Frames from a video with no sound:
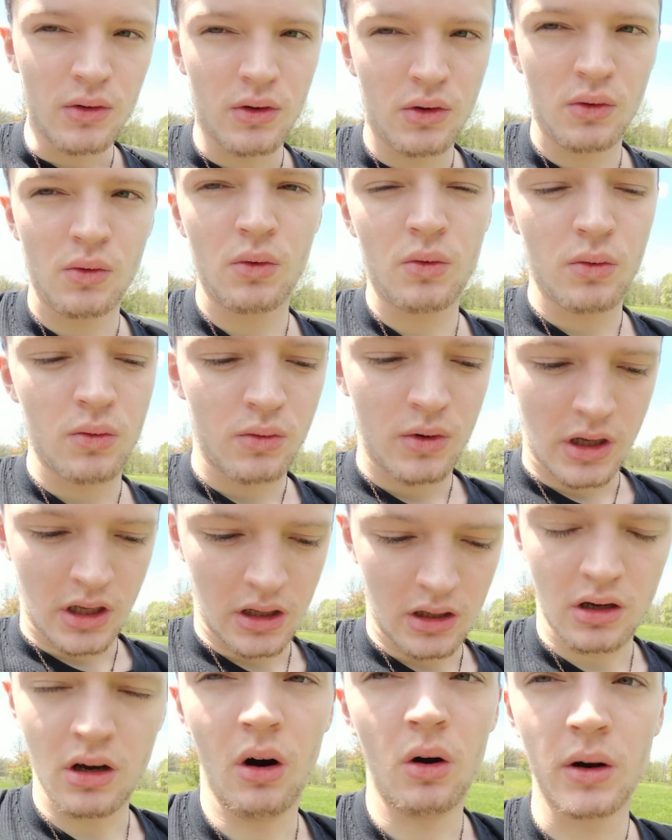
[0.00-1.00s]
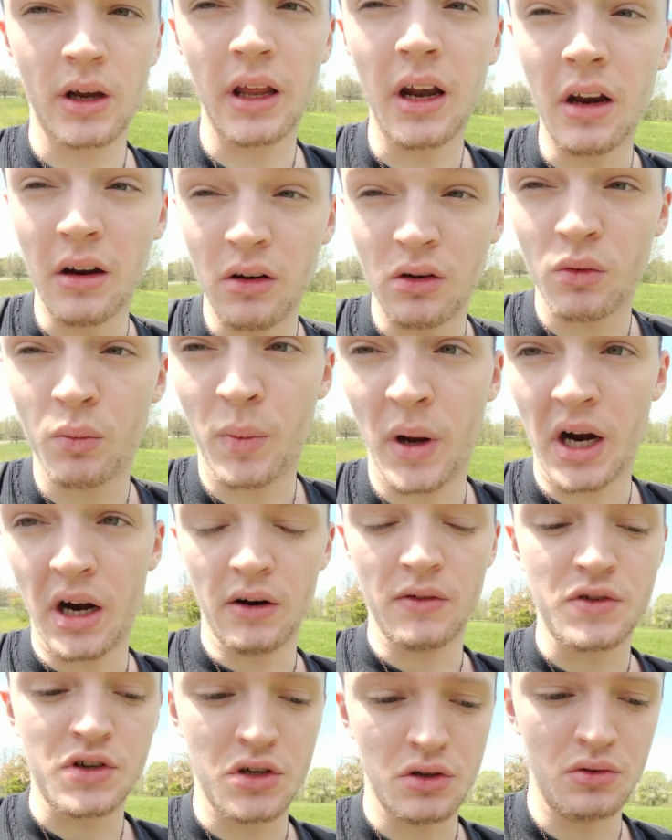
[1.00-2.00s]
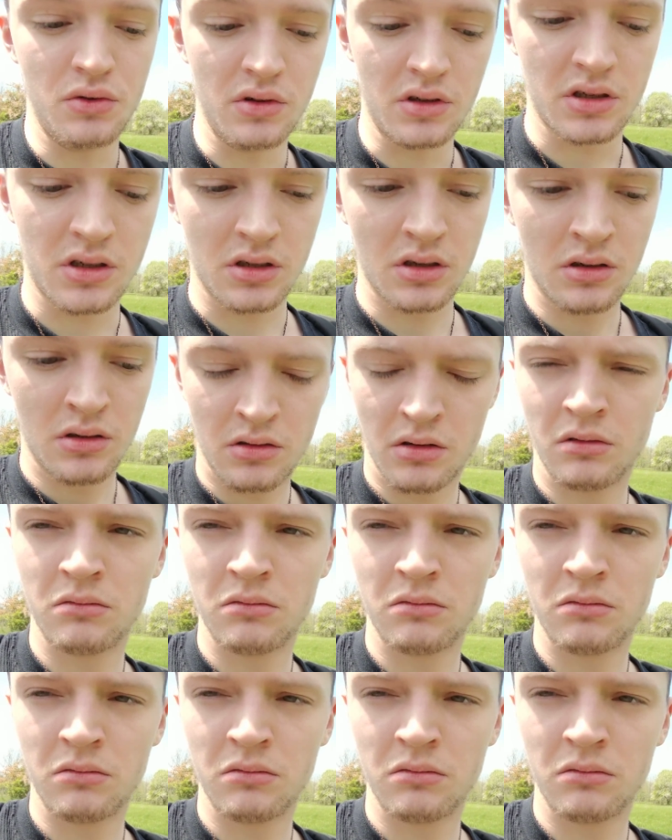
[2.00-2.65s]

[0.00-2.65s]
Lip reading: You can go get a new pair of shoes.